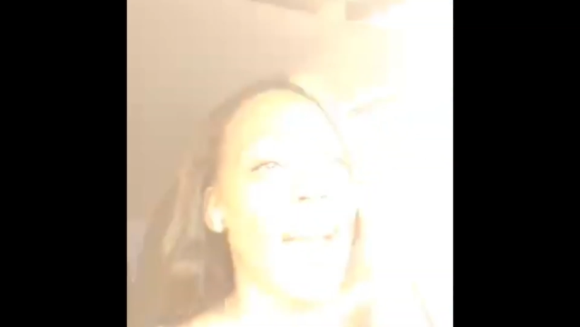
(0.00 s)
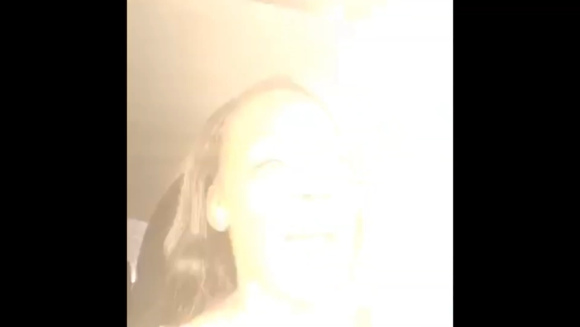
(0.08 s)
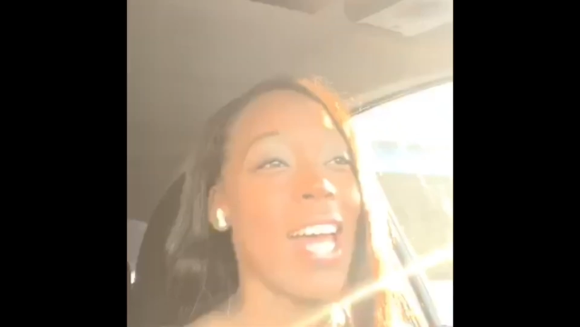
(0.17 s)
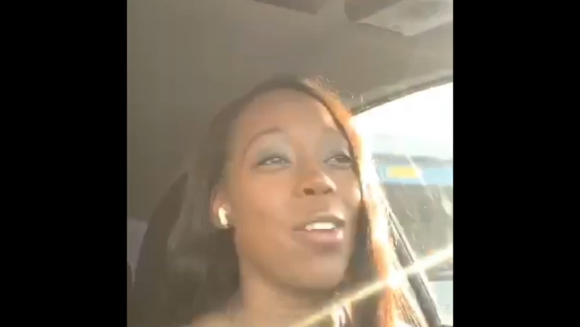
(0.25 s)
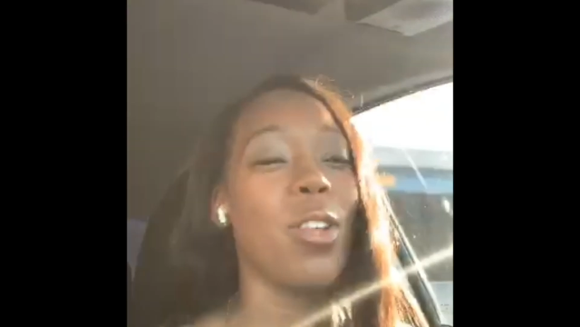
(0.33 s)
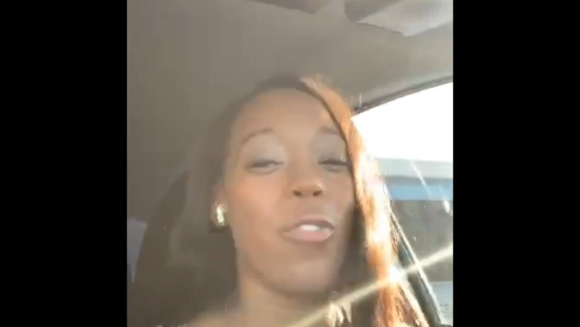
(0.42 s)

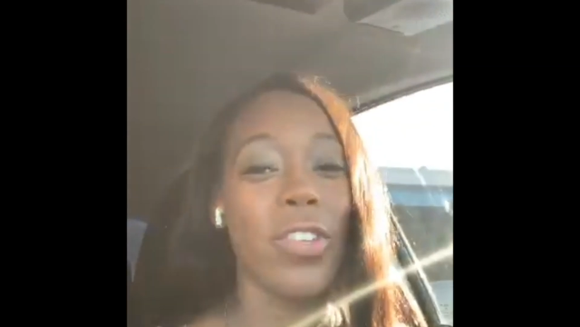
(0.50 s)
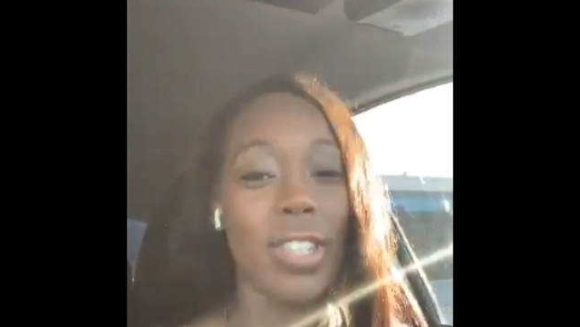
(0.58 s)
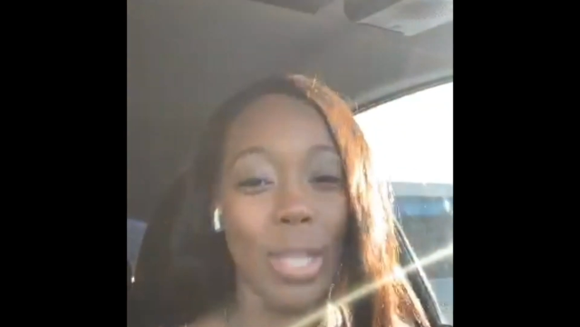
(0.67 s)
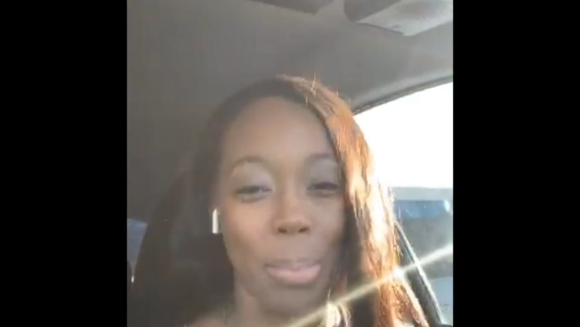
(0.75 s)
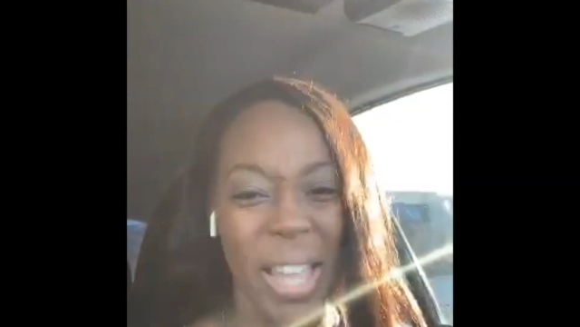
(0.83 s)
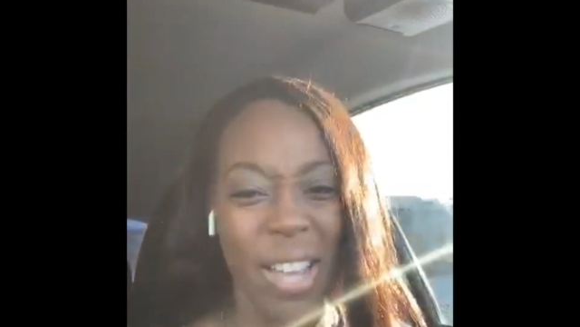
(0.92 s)
I don't know if
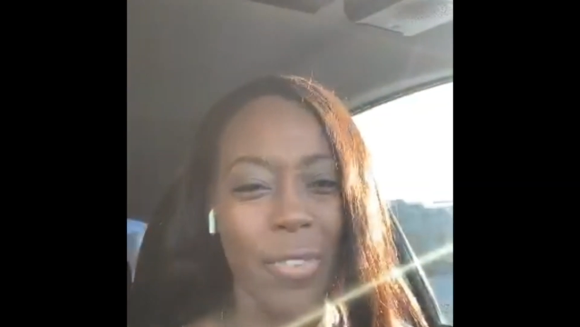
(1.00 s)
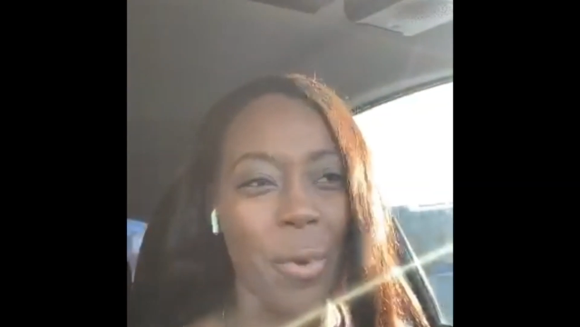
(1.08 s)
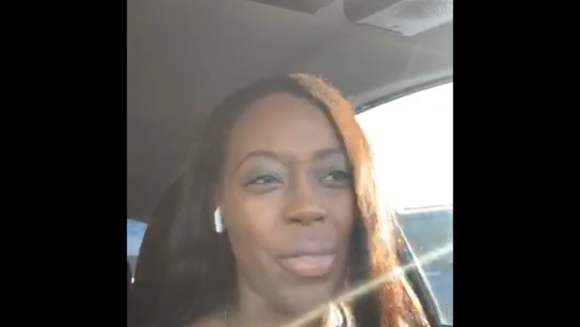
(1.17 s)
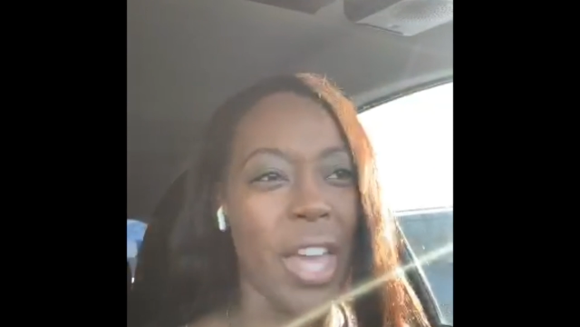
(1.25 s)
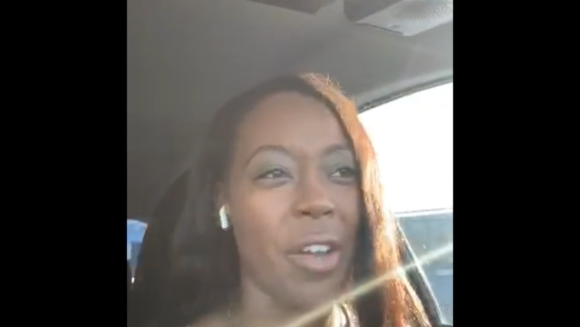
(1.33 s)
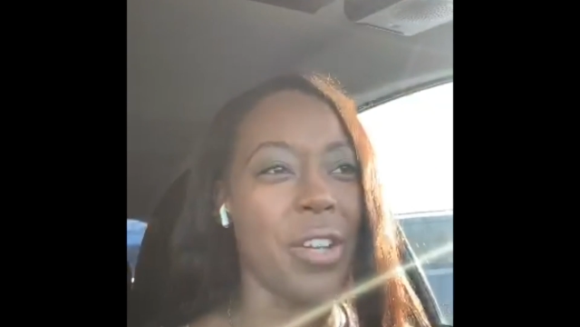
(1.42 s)
this is a black
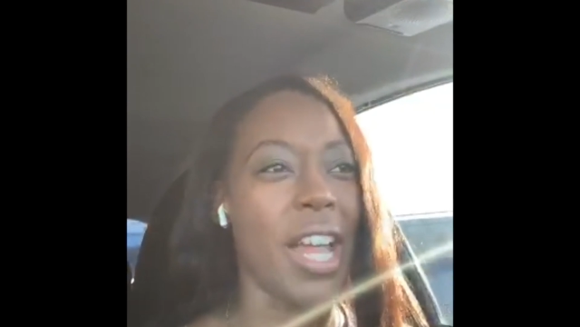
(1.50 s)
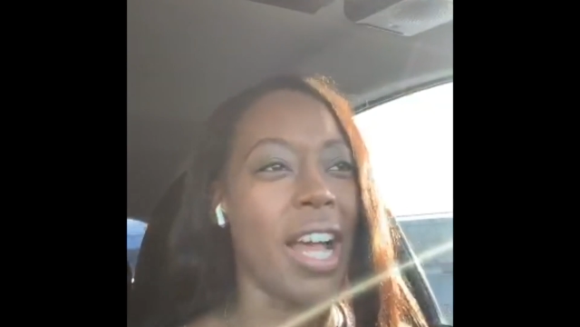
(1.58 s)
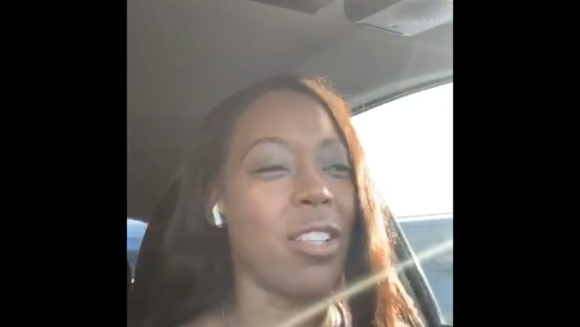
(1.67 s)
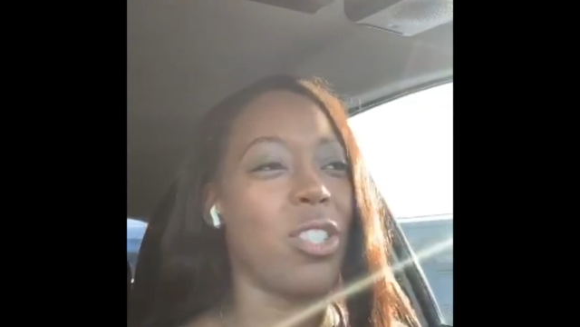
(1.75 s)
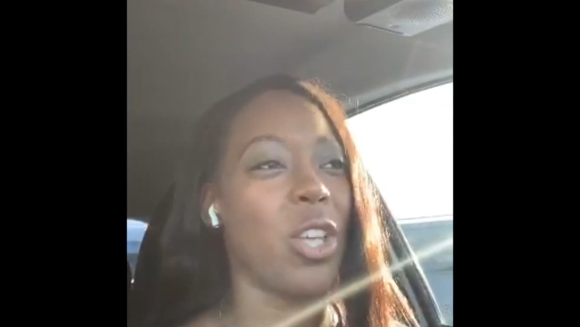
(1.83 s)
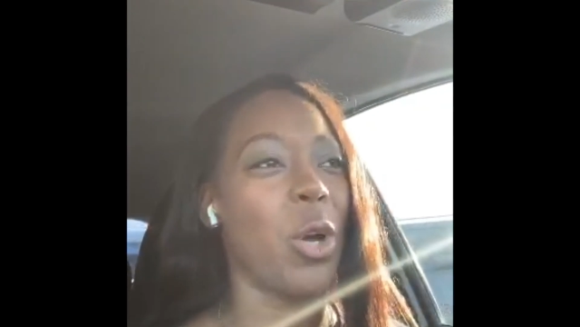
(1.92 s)
folk thing or
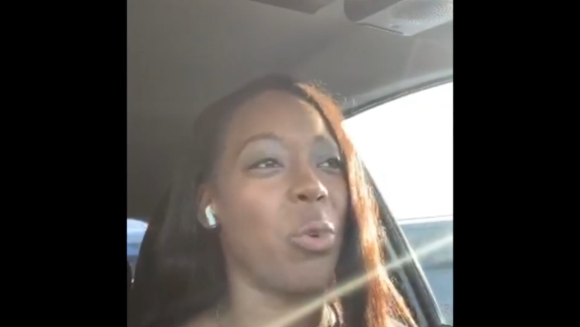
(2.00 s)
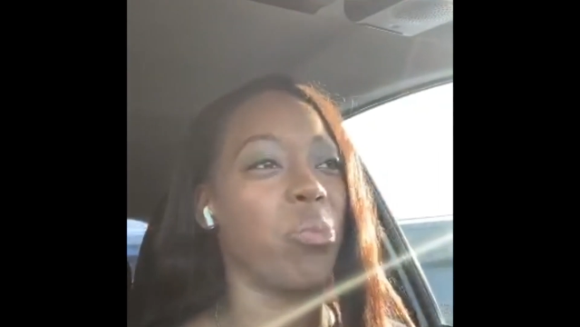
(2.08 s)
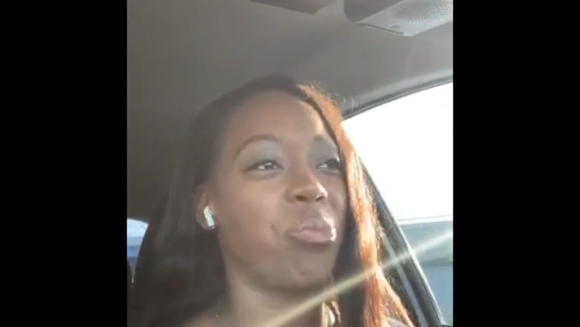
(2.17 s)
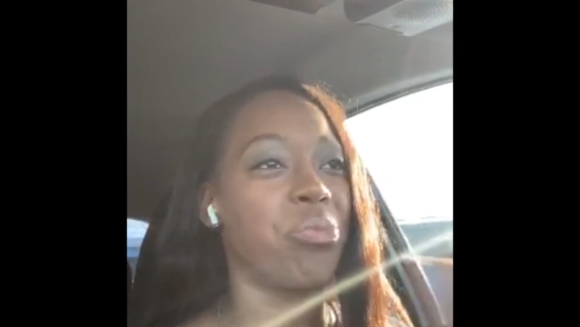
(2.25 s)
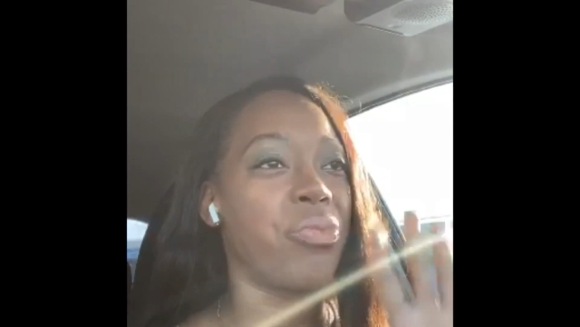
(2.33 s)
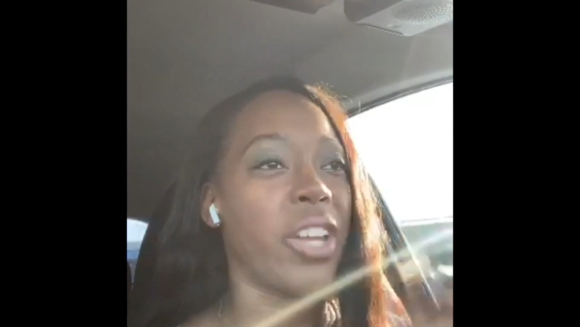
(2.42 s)
not, so
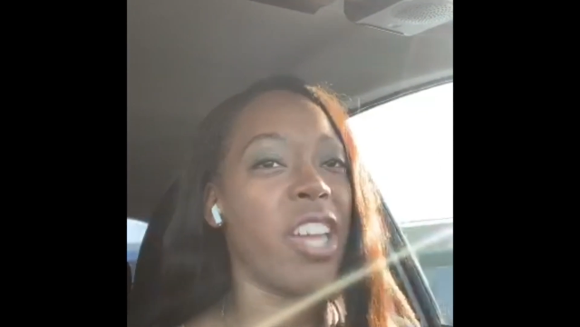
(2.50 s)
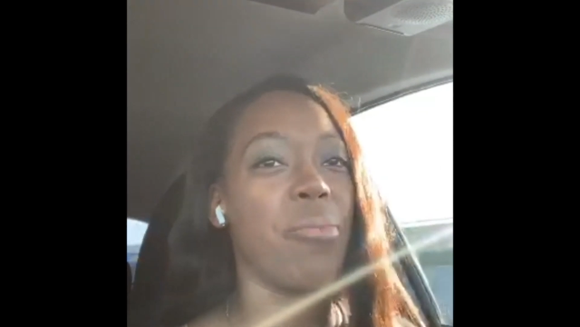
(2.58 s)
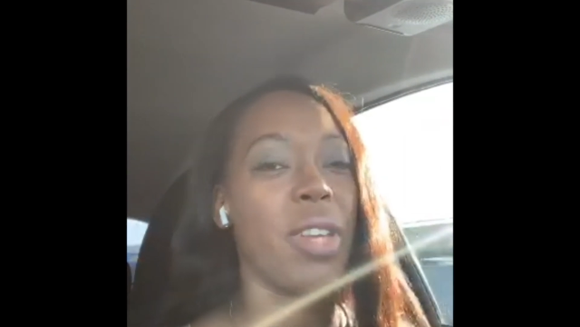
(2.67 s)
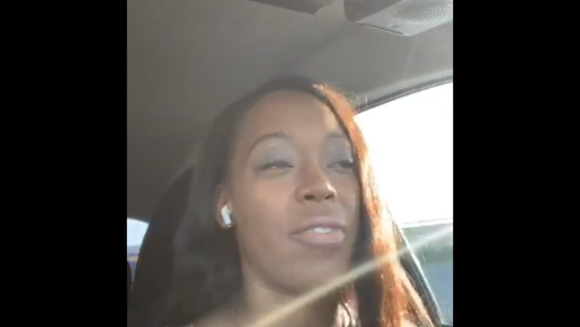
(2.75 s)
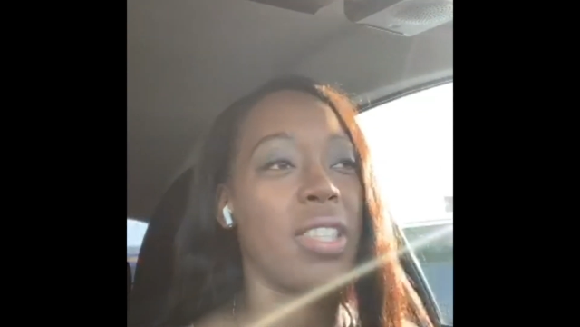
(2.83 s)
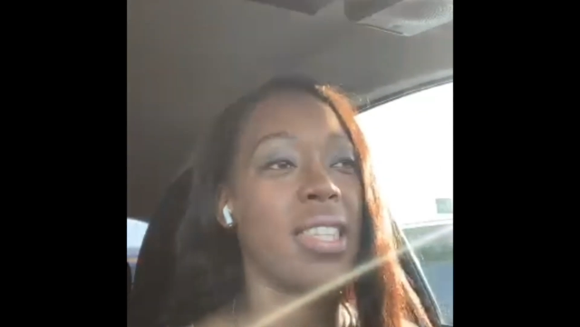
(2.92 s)

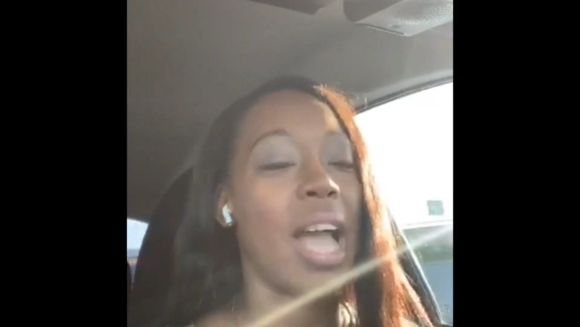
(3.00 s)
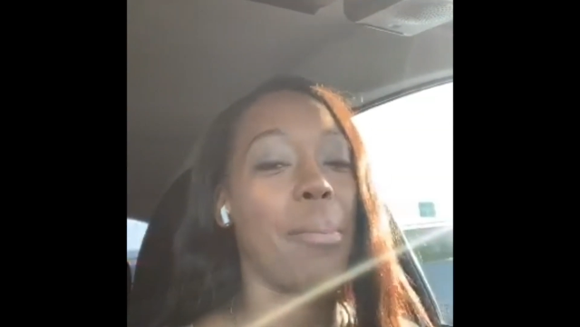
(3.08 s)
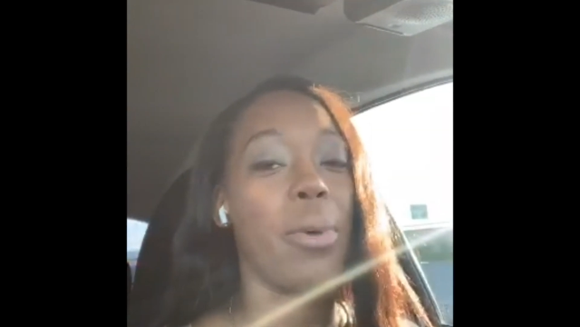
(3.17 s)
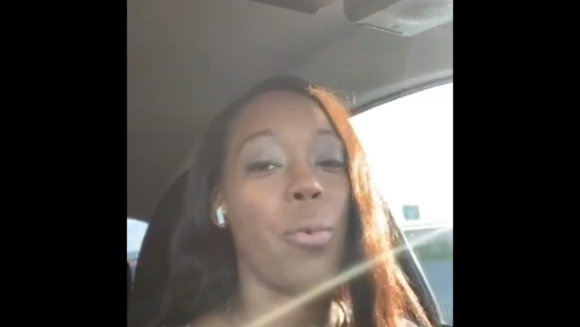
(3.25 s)
forgive me if it's not,